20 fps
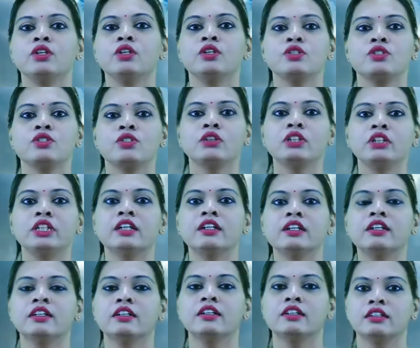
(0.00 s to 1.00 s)
So, dear
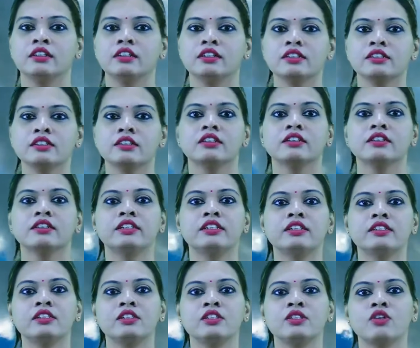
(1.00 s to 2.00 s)
learners,
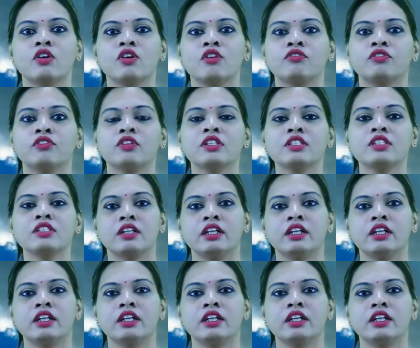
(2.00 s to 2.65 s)
this is your first